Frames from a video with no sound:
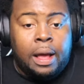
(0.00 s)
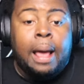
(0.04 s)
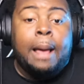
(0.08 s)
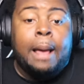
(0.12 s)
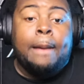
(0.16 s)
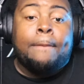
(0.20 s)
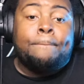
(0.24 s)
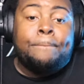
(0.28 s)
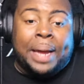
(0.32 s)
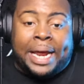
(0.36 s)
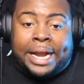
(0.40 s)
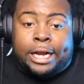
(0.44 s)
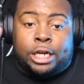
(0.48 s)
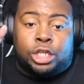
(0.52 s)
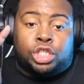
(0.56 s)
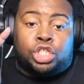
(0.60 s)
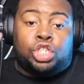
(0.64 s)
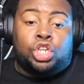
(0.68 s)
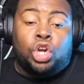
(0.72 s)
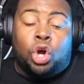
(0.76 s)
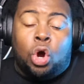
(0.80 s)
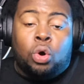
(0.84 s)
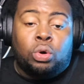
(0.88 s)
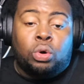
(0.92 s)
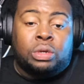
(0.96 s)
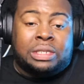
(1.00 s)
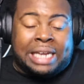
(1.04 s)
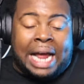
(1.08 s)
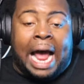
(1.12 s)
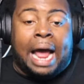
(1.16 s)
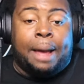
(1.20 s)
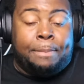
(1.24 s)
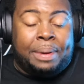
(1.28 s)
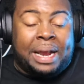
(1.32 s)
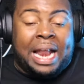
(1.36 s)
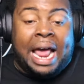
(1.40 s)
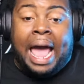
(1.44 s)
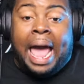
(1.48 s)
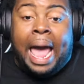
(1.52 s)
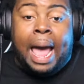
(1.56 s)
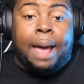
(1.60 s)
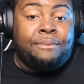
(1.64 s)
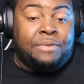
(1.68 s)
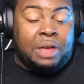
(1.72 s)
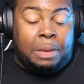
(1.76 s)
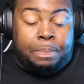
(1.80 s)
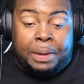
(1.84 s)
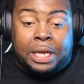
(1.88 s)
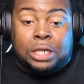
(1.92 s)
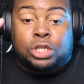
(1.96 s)
Been a two-time, been an
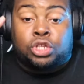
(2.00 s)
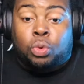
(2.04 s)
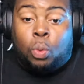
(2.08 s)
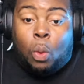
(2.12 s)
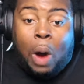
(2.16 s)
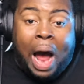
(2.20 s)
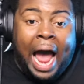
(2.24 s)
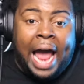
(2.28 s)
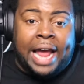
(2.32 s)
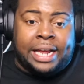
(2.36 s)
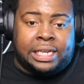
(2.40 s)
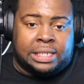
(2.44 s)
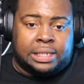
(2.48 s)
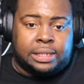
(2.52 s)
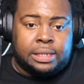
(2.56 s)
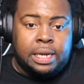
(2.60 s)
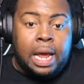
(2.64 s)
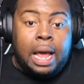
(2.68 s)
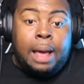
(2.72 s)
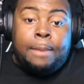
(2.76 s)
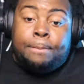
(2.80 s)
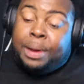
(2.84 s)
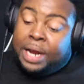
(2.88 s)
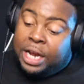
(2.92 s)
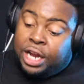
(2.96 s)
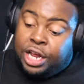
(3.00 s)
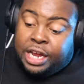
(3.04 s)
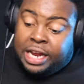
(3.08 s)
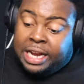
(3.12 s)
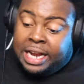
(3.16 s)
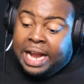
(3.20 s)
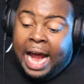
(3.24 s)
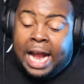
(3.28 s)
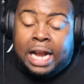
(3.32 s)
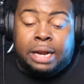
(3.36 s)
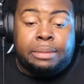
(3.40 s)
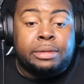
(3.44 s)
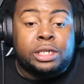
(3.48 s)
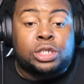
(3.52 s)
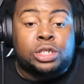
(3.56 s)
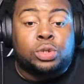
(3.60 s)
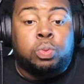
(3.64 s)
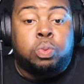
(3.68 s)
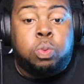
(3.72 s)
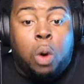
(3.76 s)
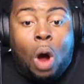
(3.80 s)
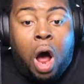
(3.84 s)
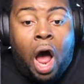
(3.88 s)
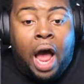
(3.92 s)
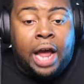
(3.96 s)
MVP twice. Been a unanimous
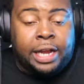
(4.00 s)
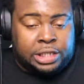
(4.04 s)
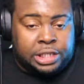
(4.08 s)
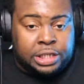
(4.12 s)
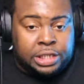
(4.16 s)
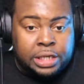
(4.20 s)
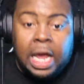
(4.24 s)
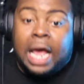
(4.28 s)
once.